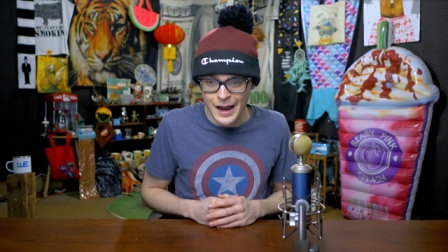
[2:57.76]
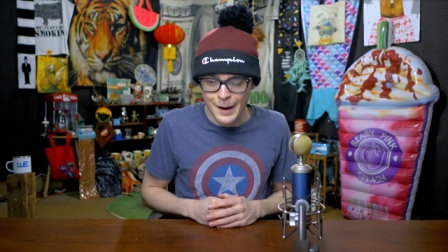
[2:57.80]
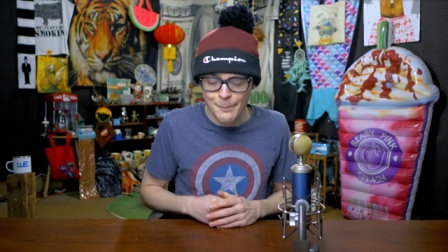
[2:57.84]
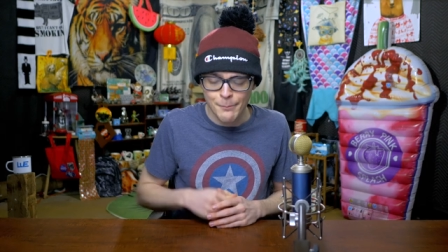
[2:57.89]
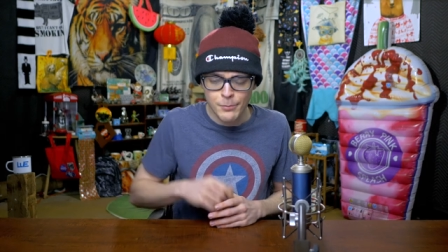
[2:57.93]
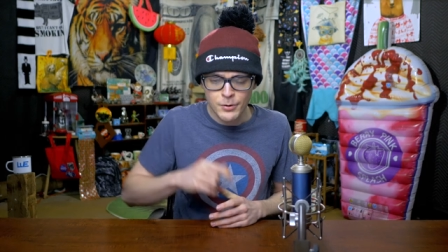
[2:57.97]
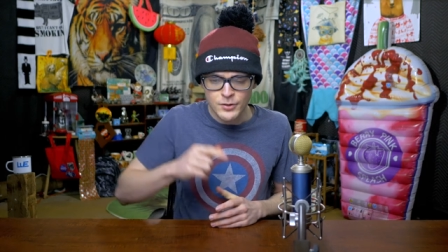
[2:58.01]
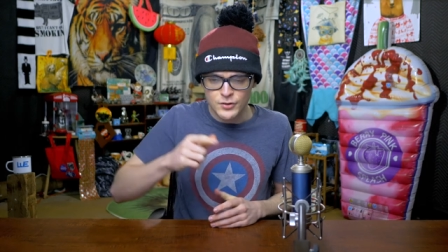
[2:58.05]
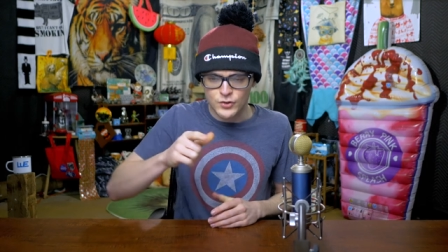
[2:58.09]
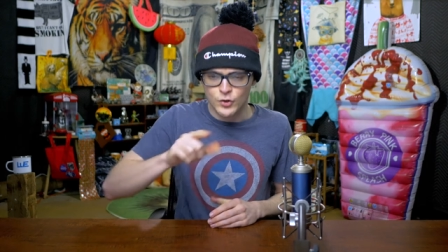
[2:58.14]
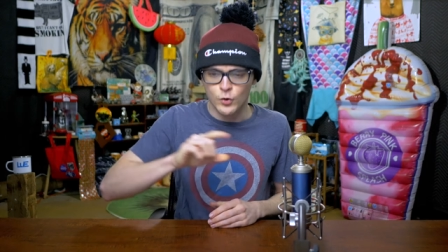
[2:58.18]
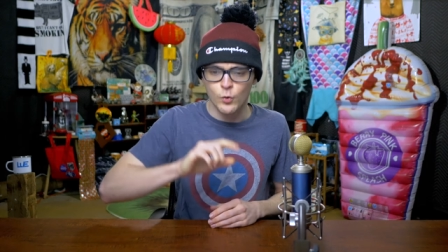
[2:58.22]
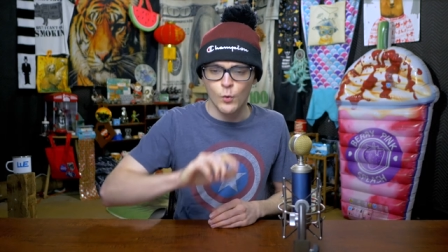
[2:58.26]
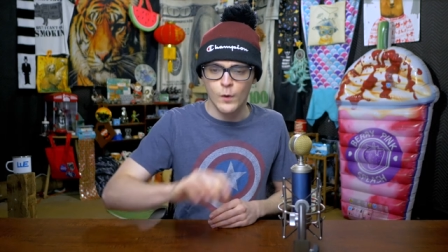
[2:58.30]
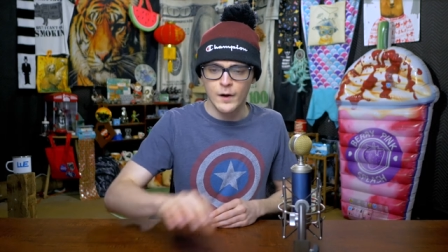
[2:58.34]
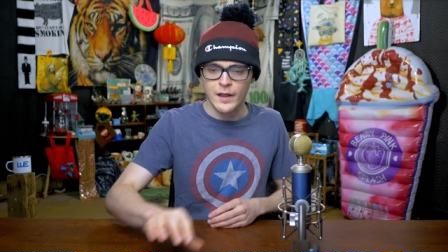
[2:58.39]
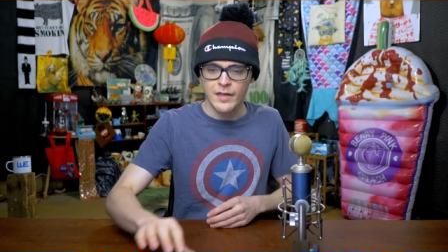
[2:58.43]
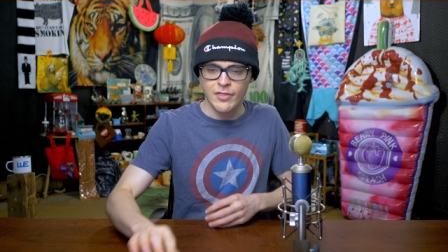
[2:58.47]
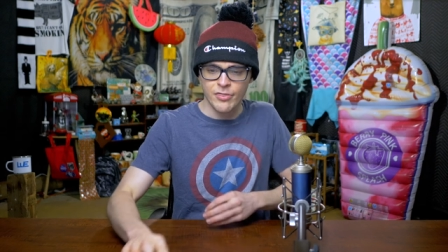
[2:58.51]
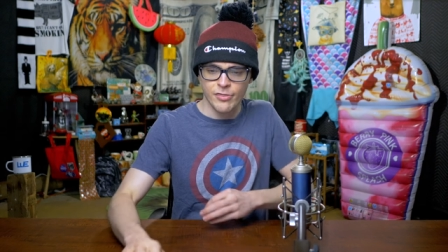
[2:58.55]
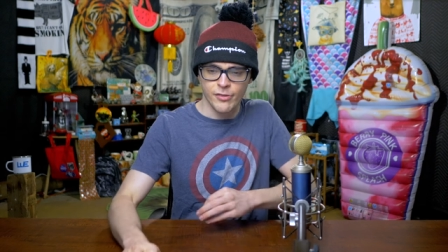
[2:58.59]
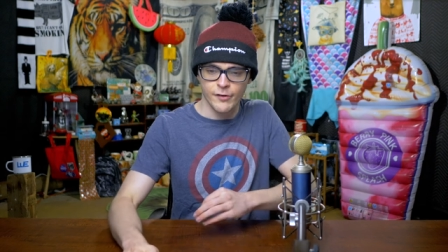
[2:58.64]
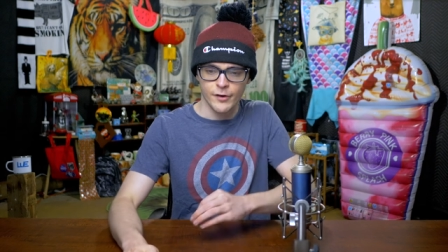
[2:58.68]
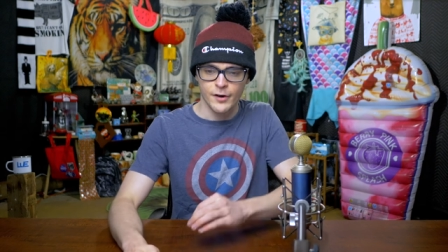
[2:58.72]
put
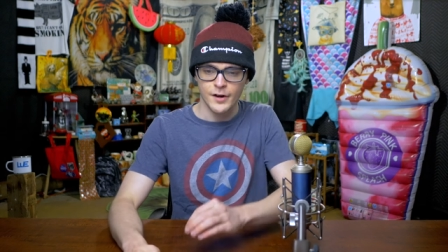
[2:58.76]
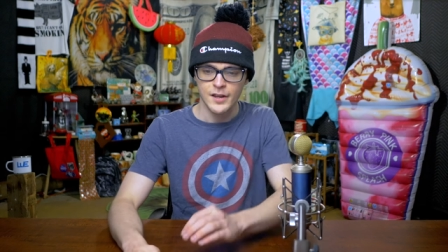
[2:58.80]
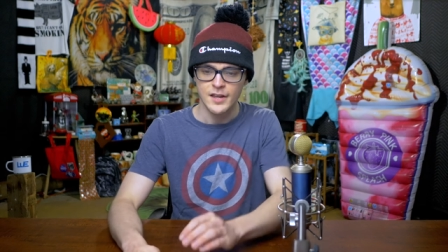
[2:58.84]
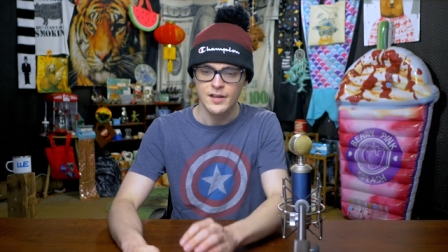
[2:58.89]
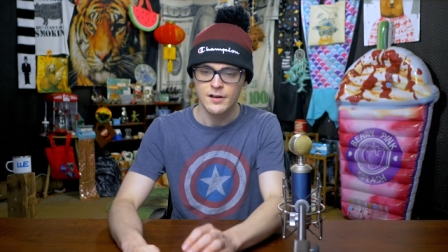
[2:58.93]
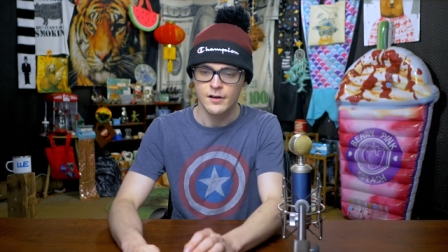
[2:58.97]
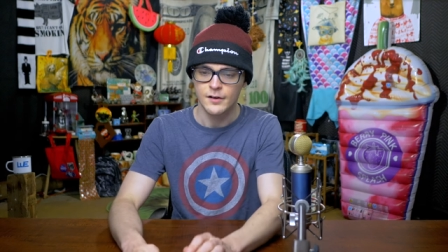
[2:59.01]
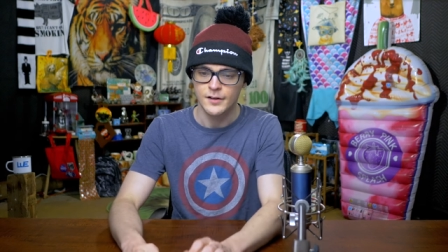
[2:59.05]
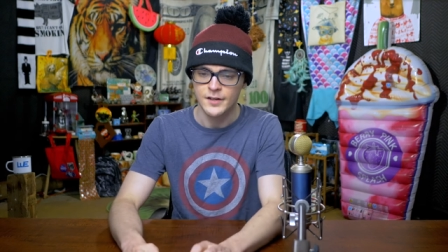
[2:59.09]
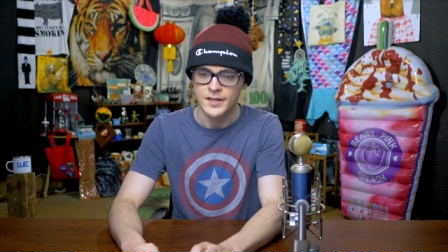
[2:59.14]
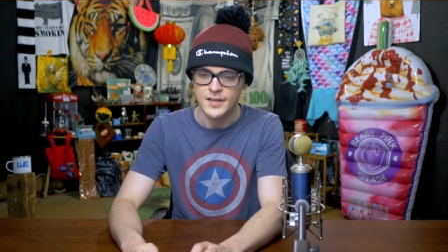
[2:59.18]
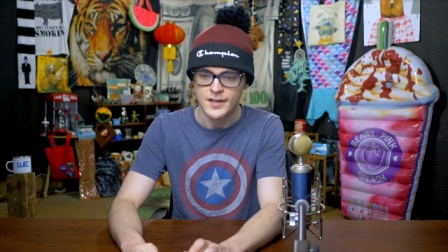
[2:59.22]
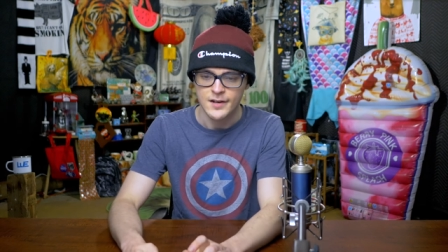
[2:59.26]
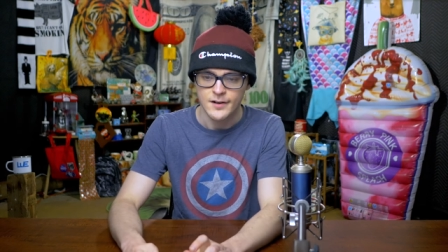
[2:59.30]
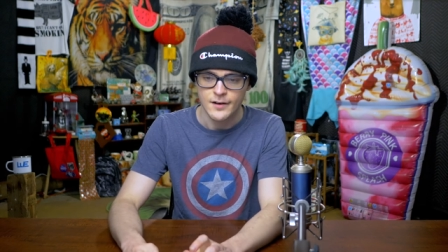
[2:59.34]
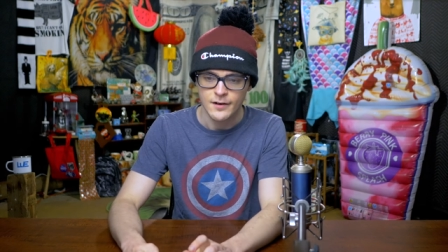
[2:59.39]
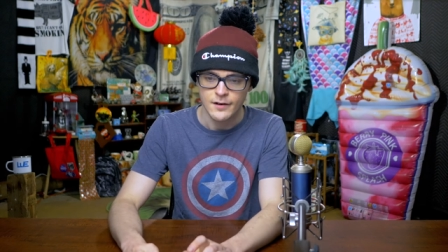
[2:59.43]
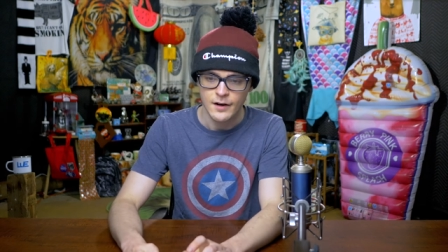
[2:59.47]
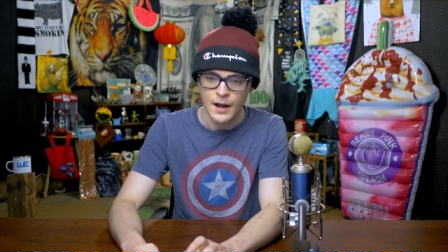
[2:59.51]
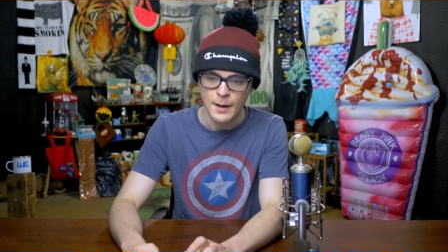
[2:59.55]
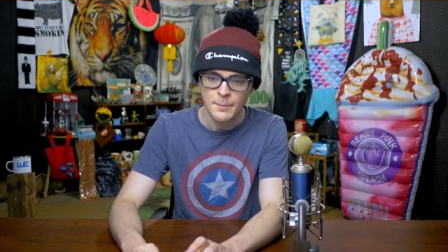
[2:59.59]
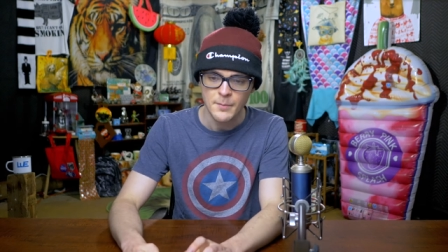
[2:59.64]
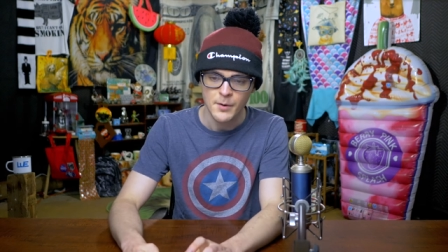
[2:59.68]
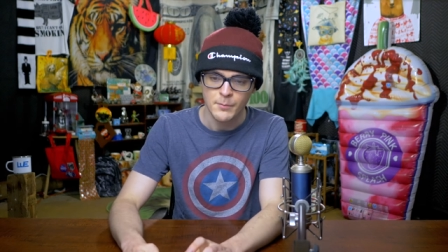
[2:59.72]
2030 on
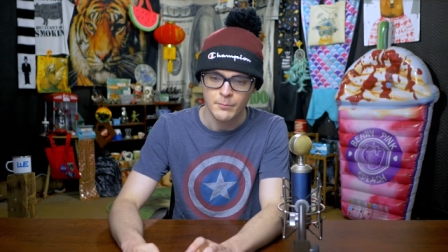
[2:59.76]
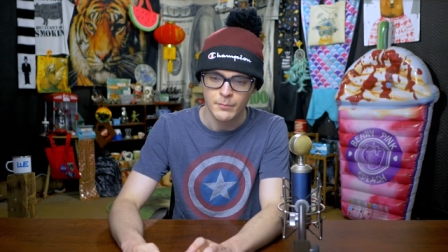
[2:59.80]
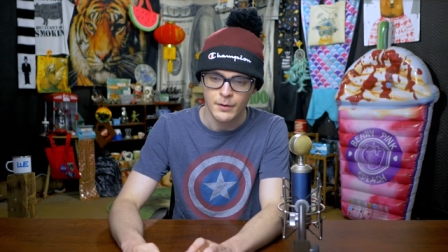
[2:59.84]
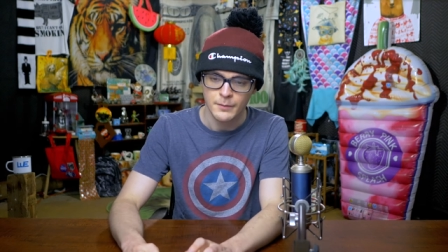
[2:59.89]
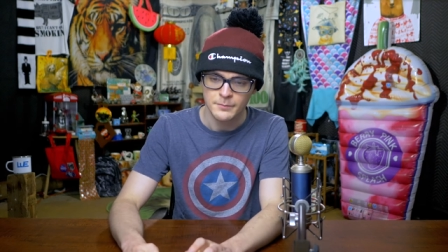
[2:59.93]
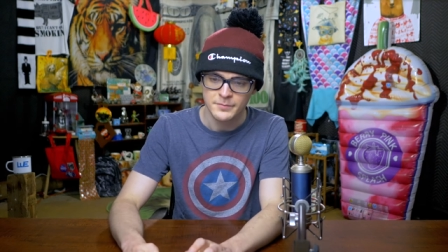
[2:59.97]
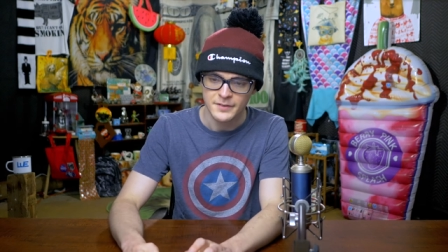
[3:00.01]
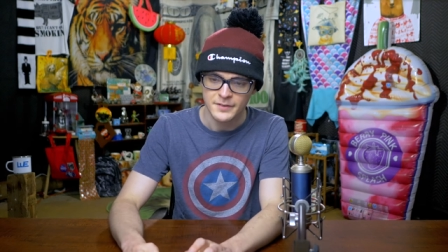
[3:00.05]
here. I'm going to bump